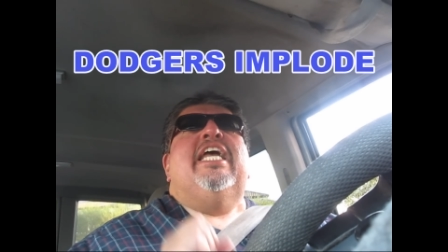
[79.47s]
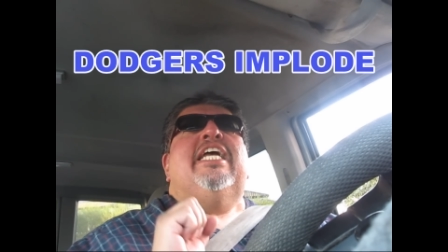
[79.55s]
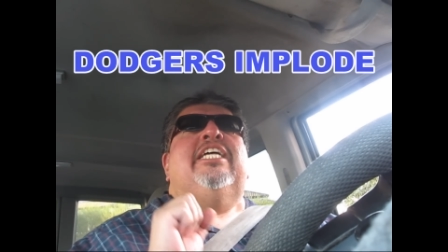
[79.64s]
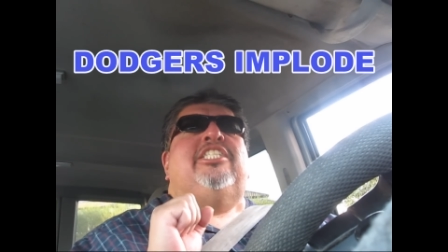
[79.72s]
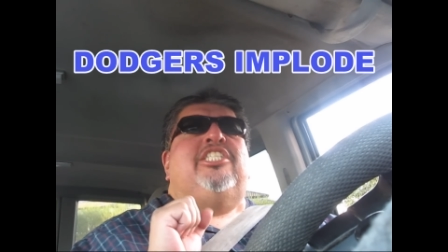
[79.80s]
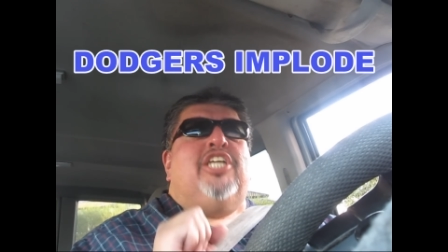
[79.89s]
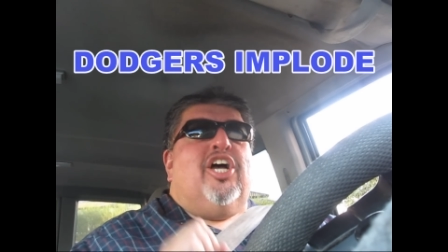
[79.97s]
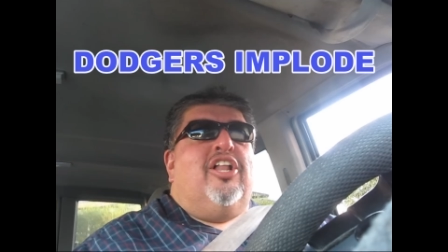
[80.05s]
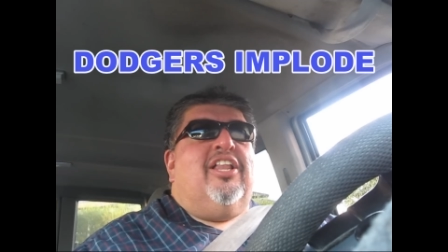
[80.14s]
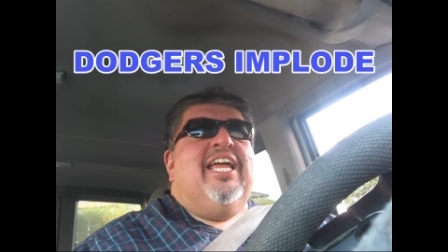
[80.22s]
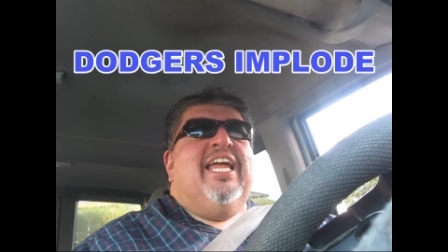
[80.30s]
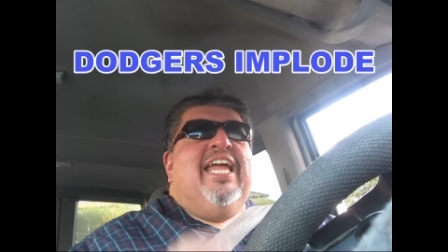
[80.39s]

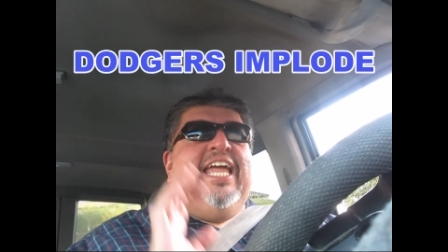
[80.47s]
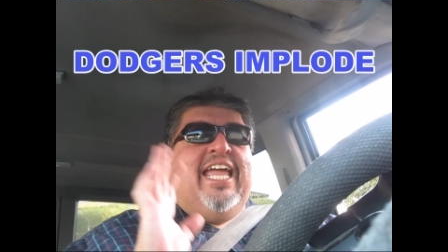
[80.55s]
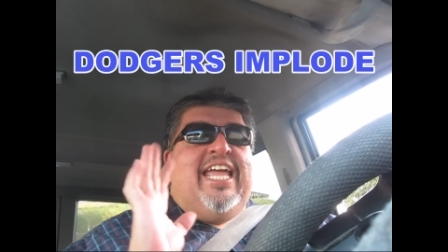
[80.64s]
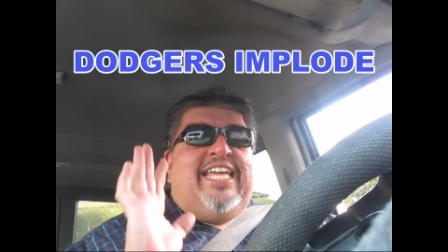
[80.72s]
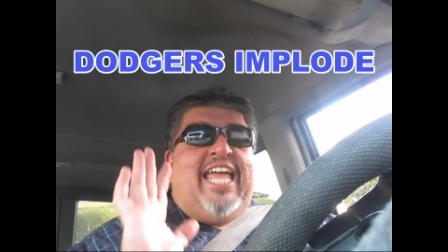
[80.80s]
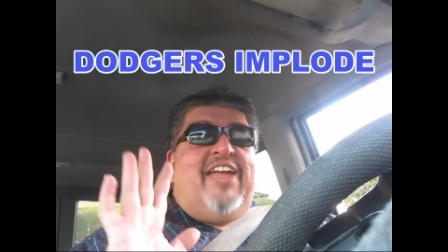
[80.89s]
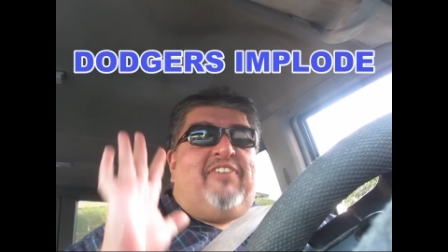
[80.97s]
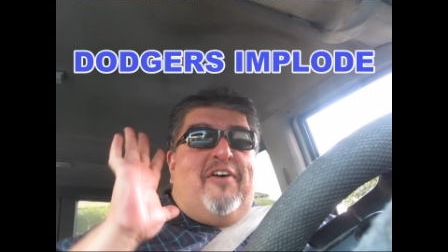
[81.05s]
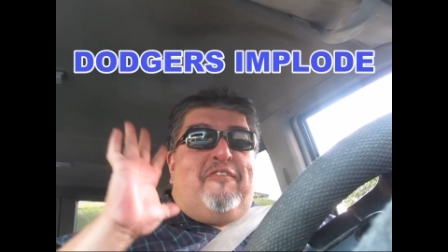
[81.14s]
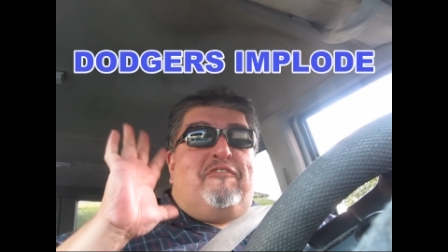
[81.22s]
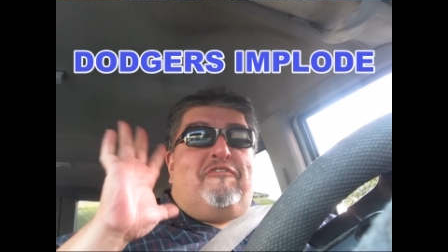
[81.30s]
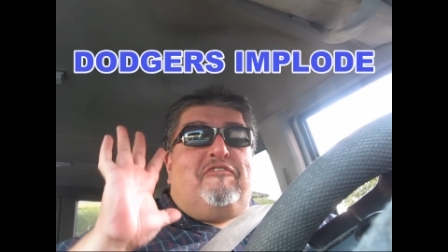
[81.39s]
until he gave
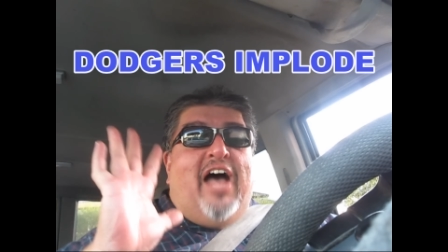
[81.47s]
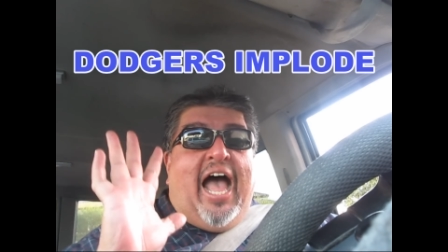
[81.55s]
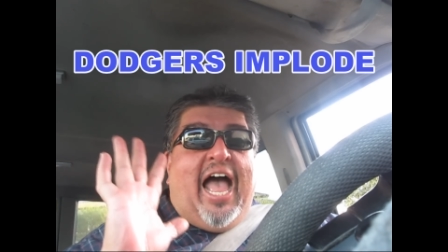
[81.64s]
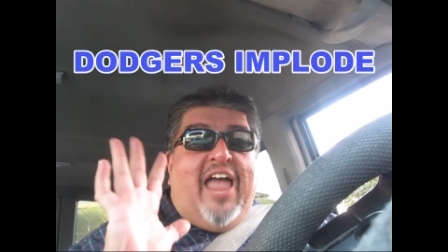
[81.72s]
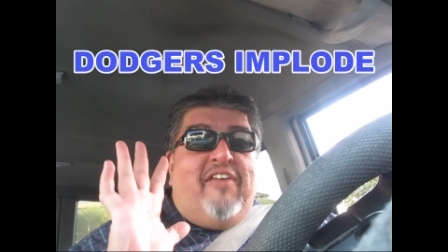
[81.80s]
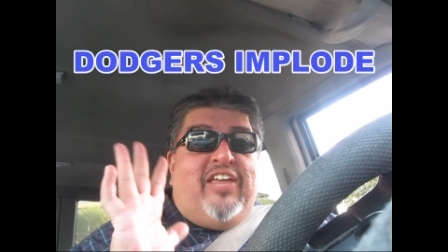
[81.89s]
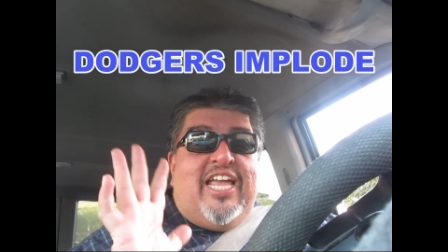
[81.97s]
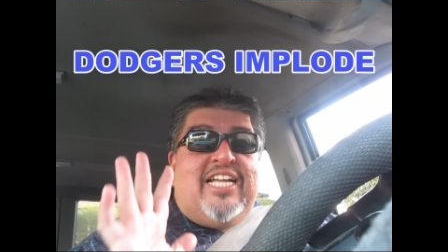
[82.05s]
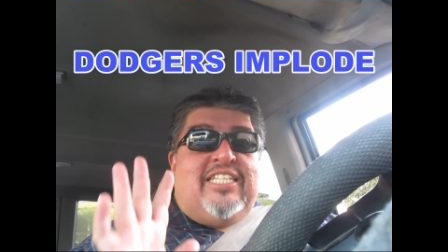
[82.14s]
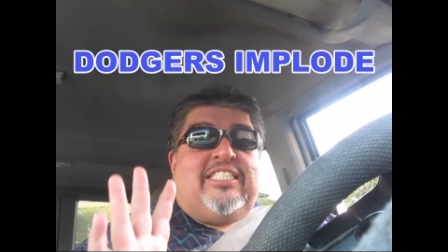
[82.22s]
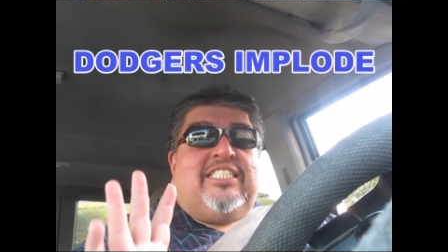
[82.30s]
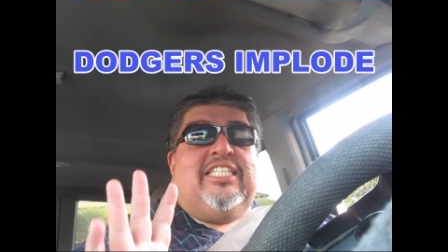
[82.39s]
up five
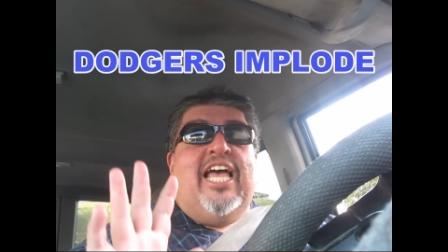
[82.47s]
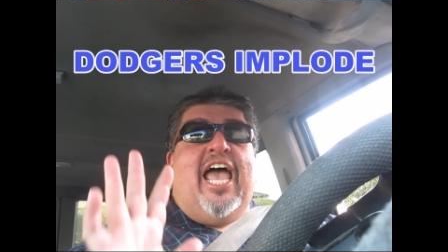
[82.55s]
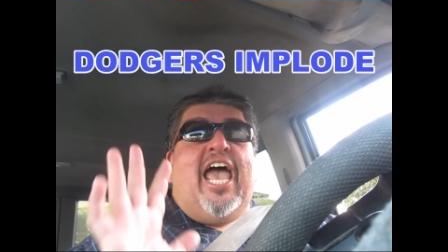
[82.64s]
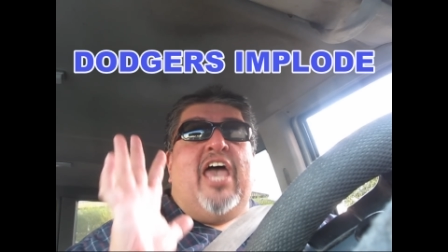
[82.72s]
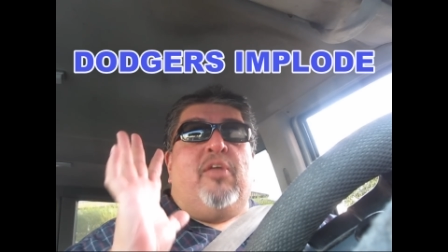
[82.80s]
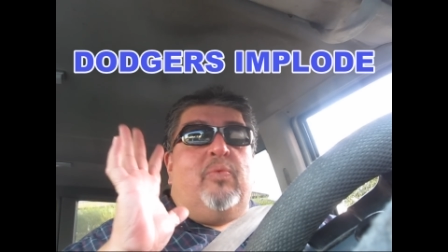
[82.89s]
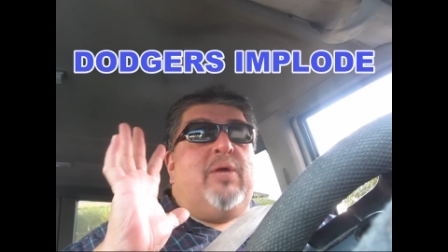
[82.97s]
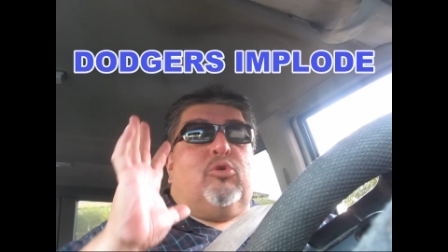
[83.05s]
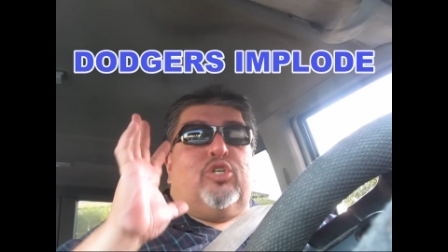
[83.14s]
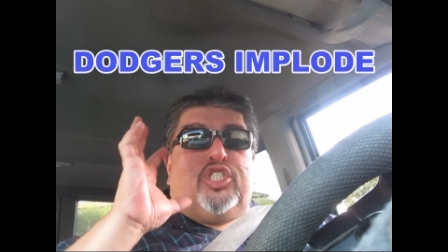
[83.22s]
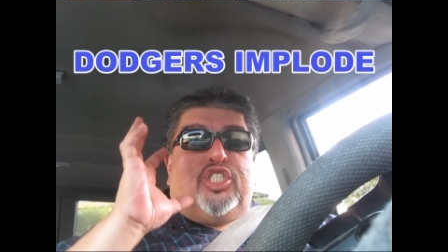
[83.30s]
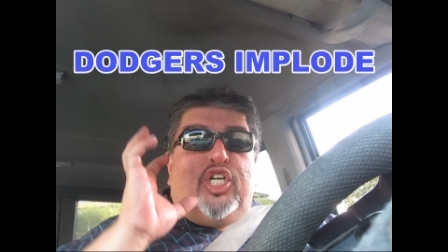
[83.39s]
hits and we
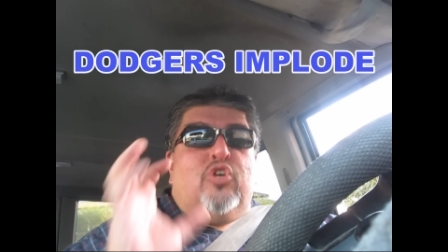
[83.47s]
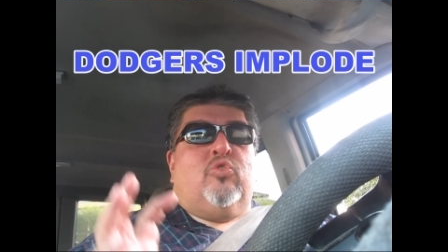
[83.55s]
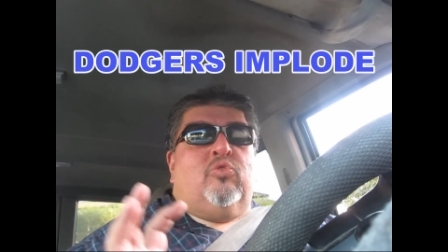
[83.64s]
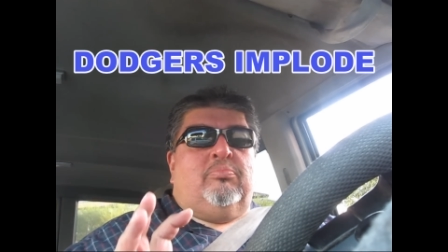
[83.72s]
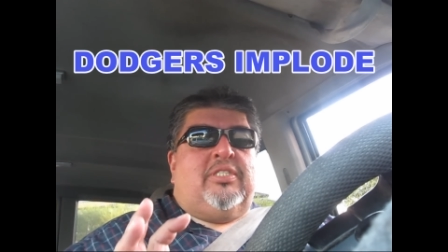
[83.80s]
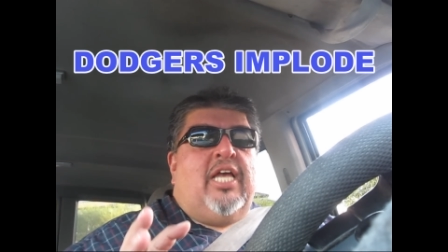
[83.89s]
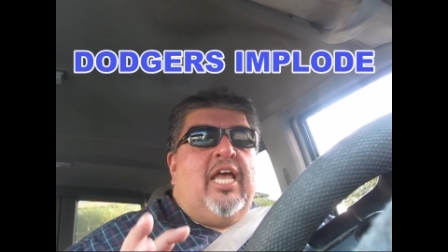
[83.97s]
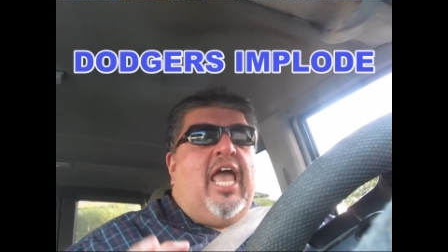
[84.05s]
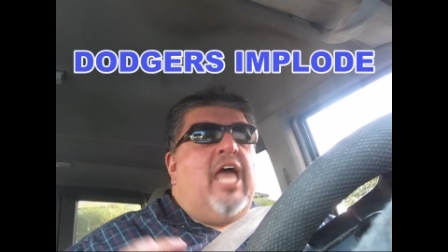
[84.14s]
were doomed.